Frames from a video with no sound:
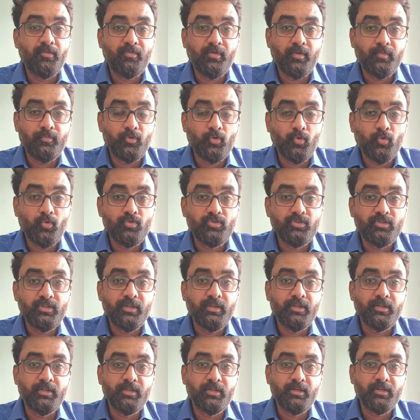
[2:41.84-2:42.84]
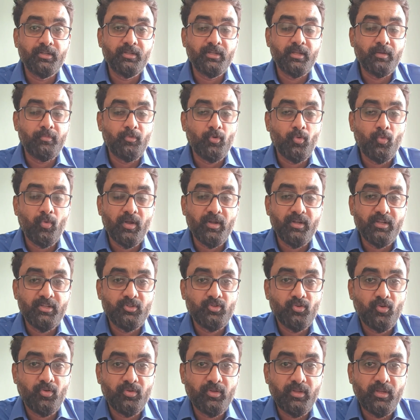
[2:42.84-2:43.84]
from those, and the number one
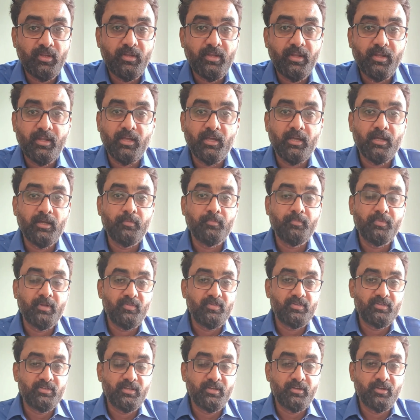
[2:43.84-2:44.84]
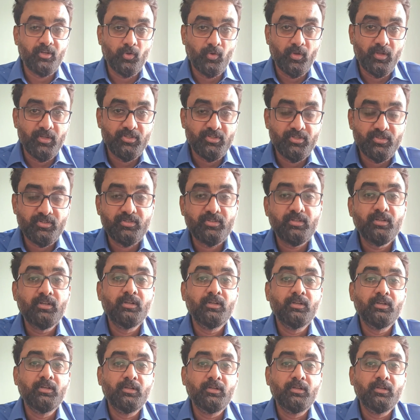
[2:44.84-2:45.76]
is on the data privacy and regulations.